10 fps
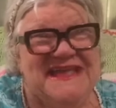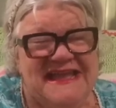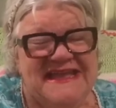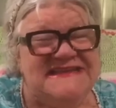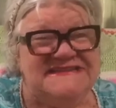
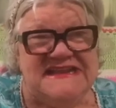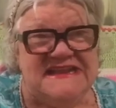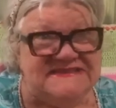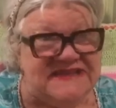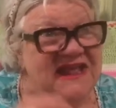And he said
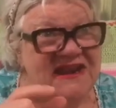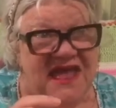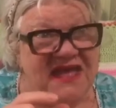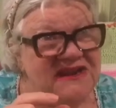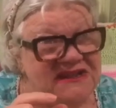he's got a
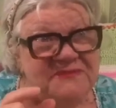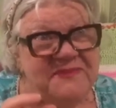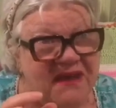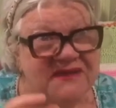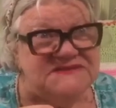lot of little
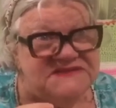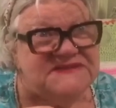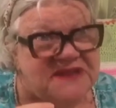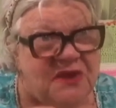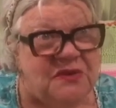boxes
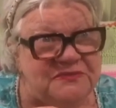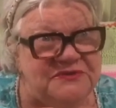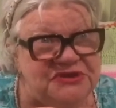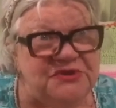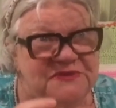at home,
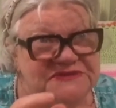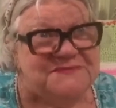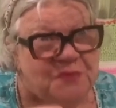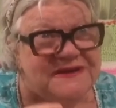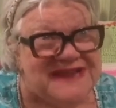too, with some more